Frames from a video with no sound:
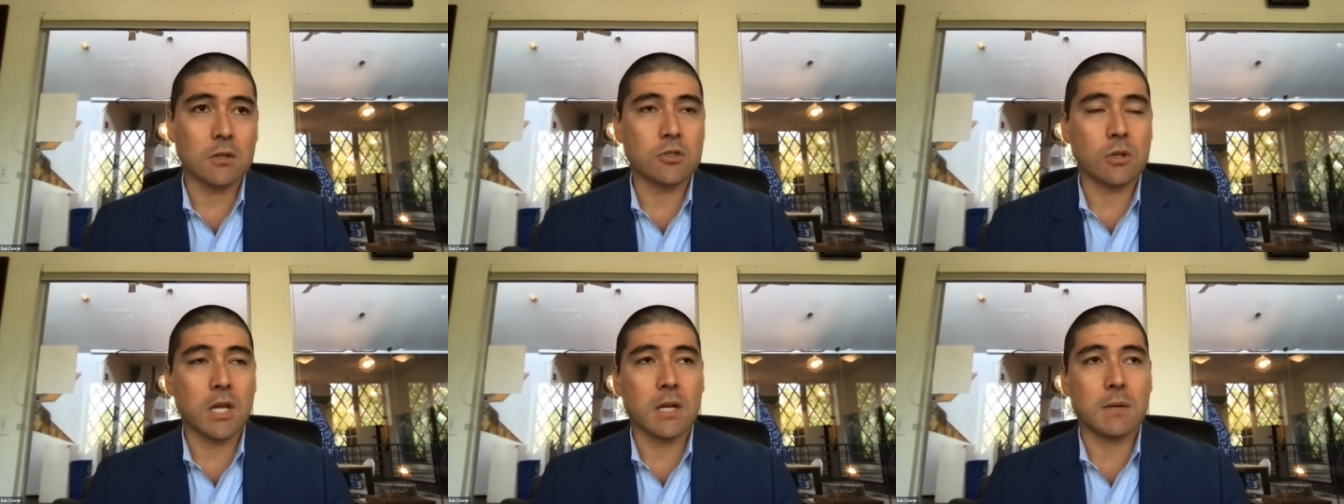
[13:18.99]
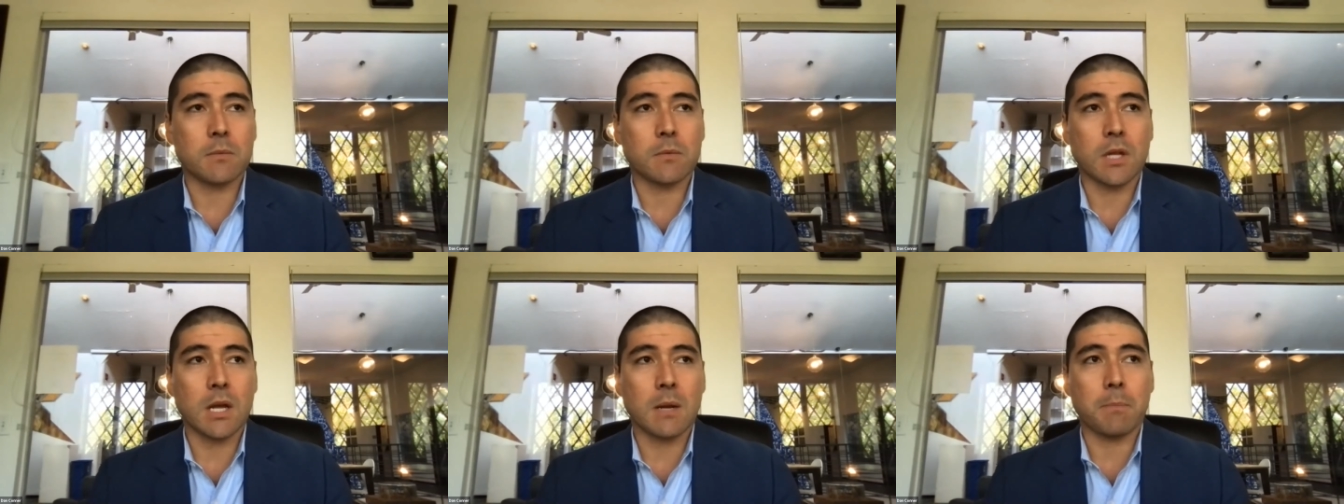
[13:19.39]
So
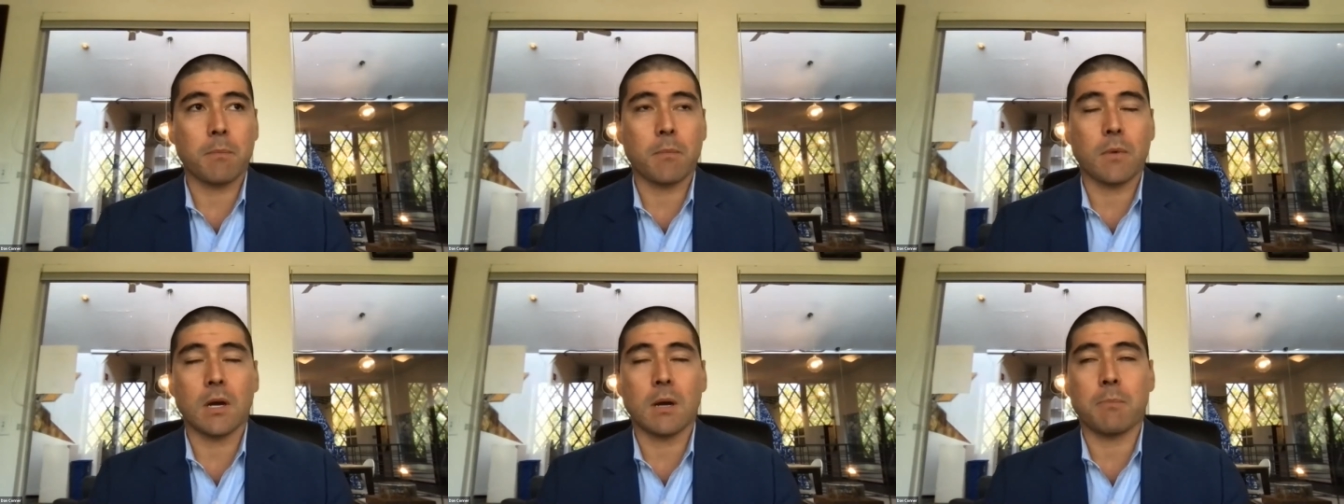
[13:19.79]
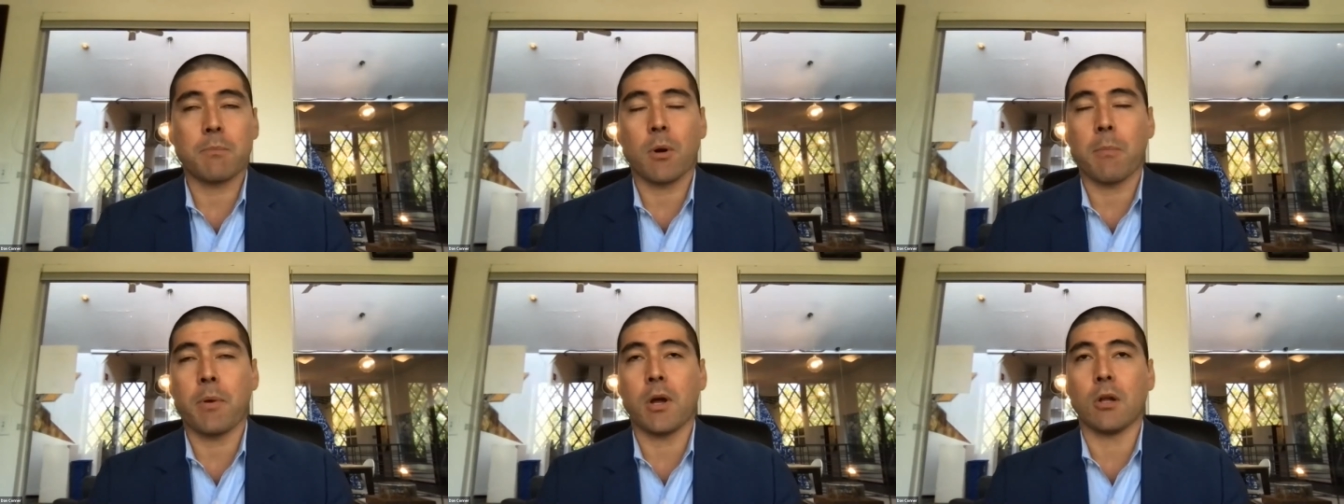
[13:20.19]
that
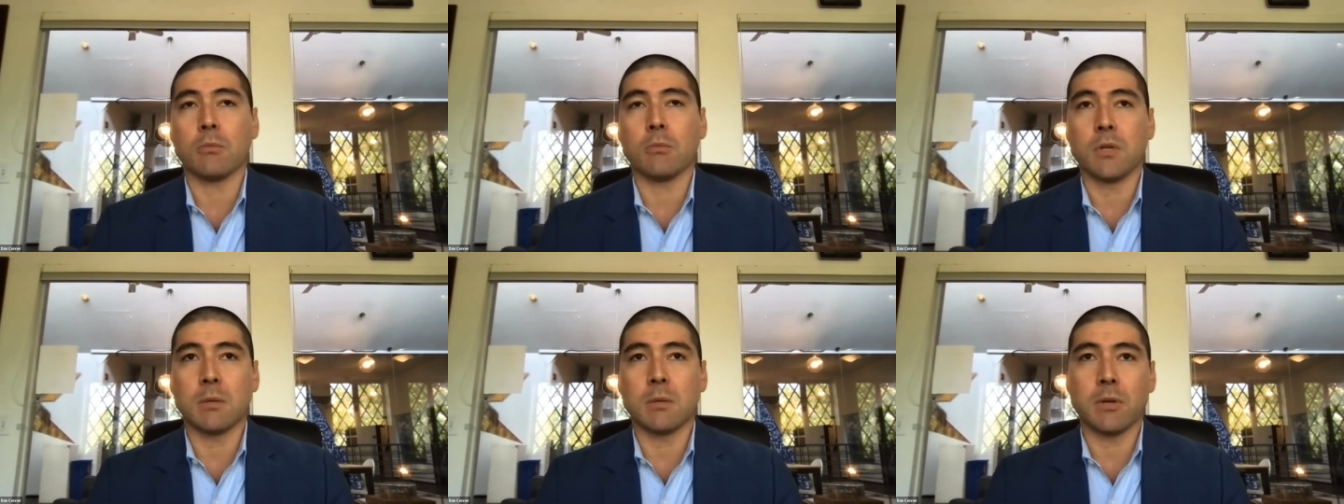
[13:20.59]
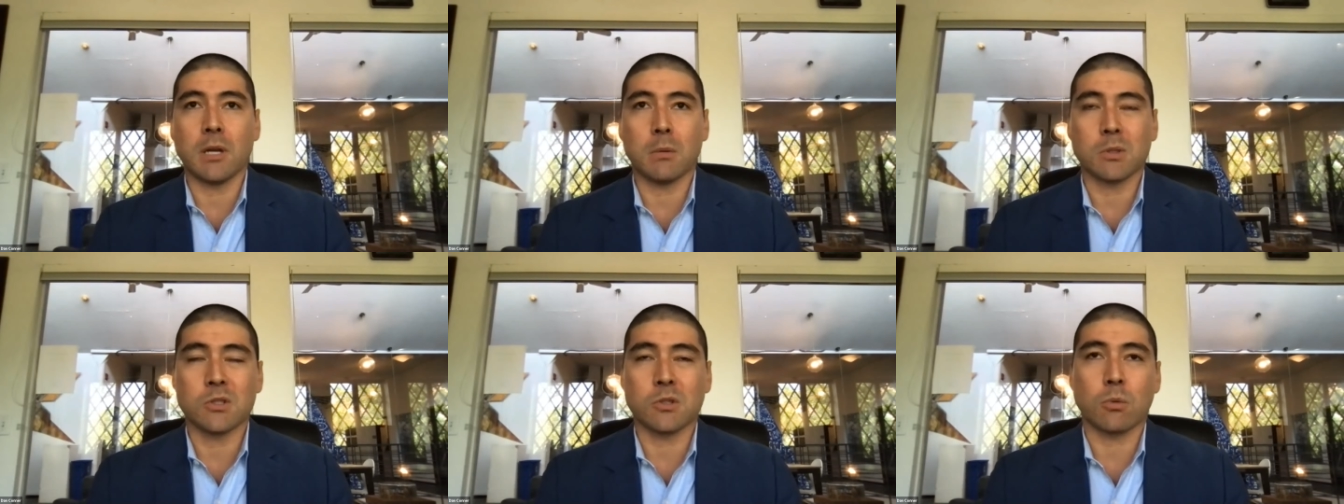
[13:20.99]
propelled me to be
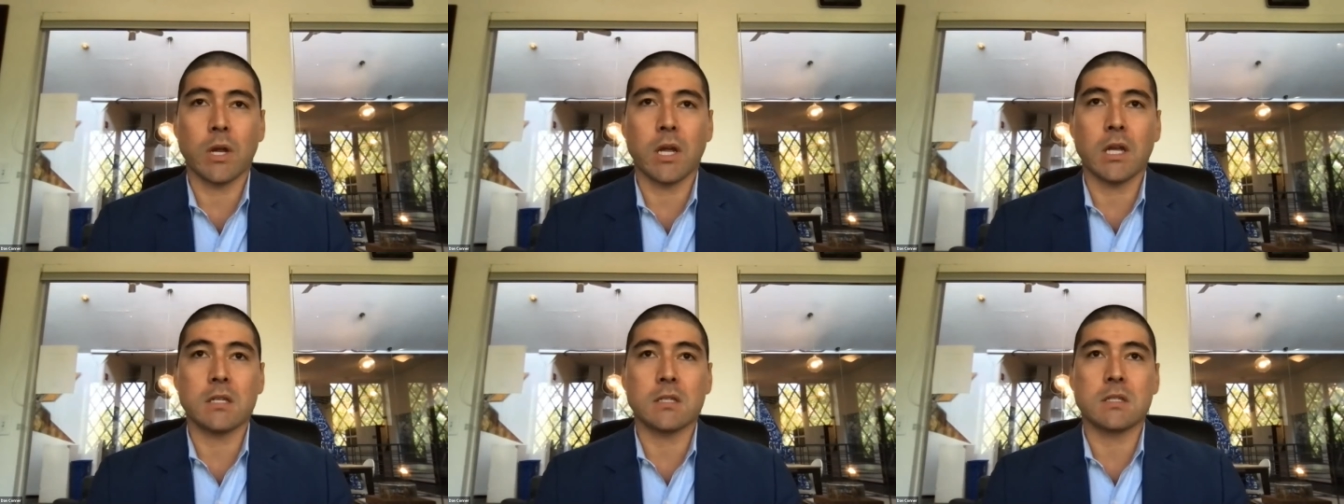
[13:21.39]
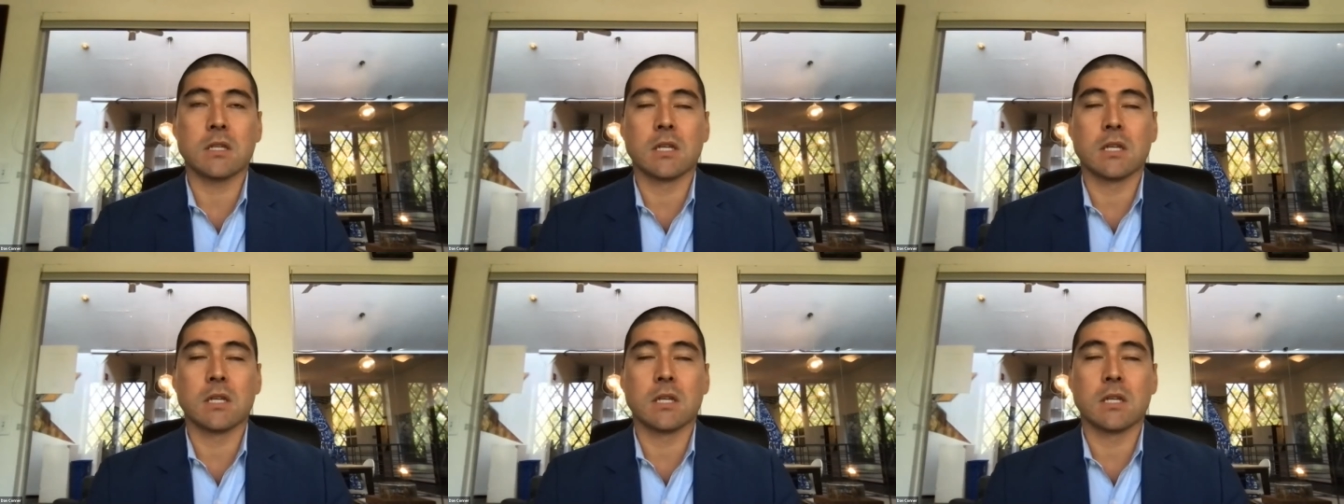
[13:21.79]
able to raise